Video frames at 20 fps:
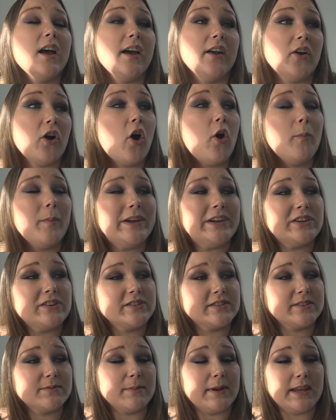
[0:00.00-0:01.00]
In all my
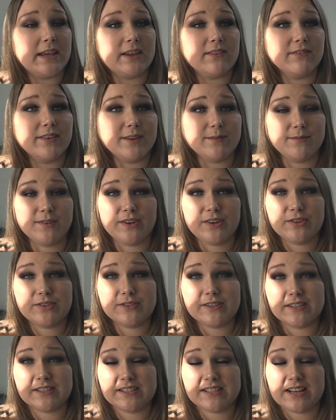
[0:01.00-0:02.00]
years of making vape
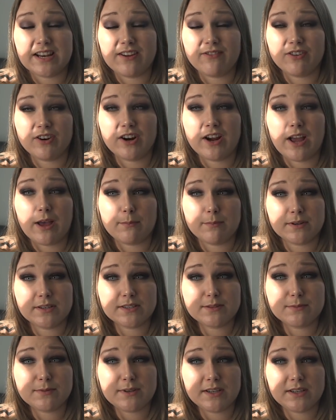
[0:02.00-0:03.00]
videos, it has never happened
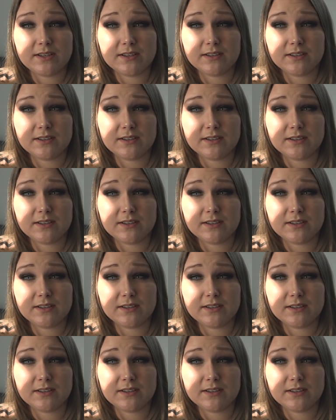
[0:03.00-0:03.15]
to me.